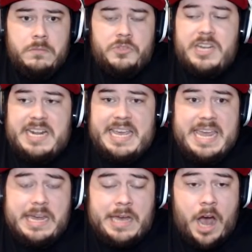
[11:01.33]
Did
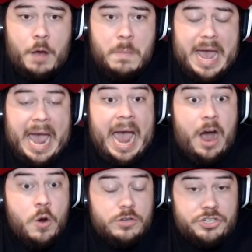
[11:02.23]
he come
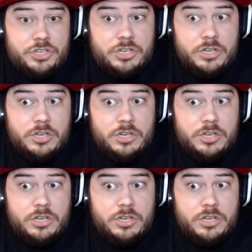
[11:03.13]
out